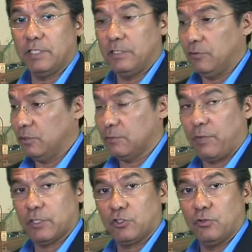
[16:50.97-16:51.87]
in to
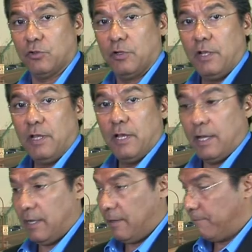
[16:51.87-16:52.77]
inspect your
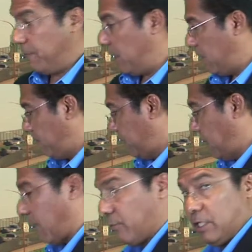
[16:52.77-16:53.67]
fleet
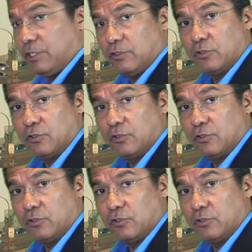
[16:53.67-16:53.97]
operation.